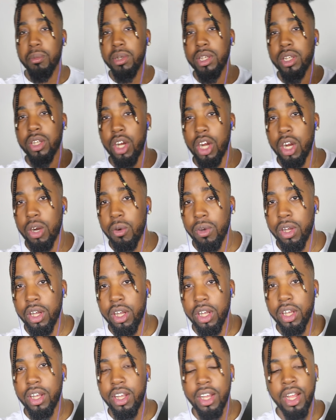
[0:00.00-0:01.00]
I'm going to start
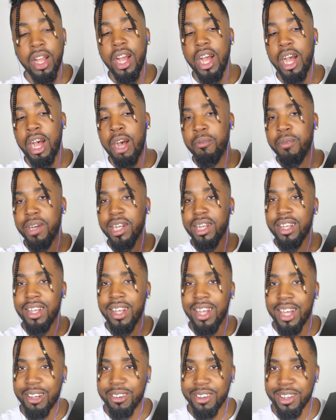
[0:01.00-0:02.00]
with... I
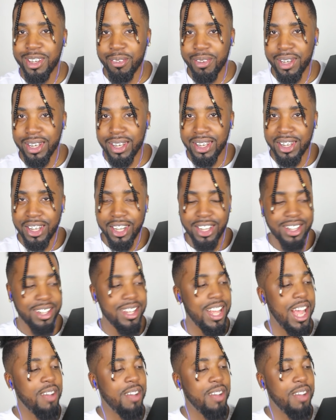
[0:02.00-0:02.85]
was just about to start